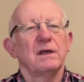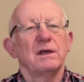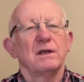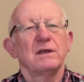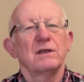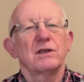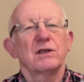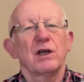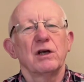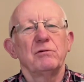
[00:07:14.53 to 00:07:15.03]

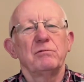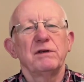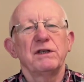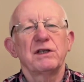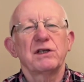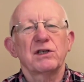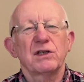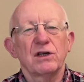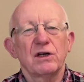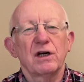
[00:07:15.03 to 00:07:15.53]
So we
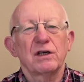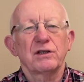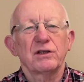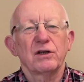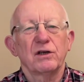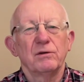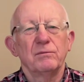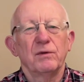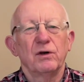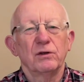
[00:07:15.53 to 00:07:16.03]
start
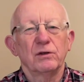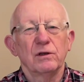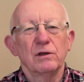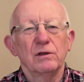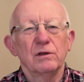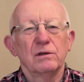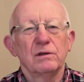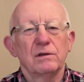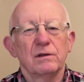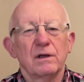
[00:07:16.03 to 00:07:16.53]
our
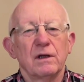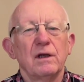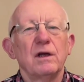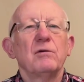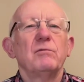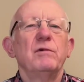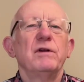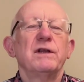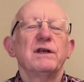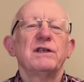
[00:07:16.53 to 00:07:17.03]
model
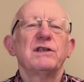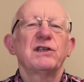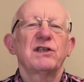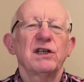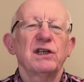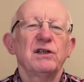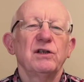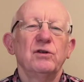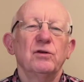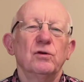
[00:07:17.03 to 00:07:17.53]
with a
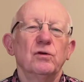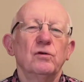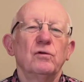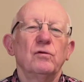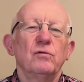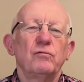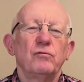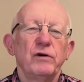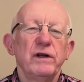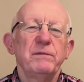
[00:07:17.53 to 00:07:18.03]
single
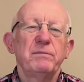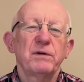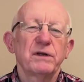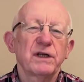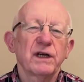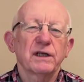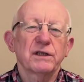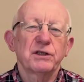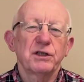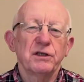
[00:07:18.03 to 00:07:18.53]

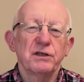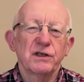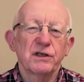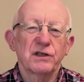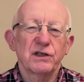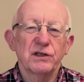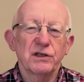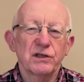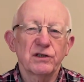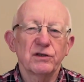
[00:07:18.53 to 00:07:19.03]
reproduction
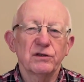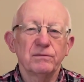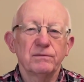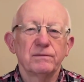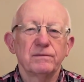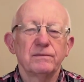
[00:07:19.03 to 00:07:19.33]
system.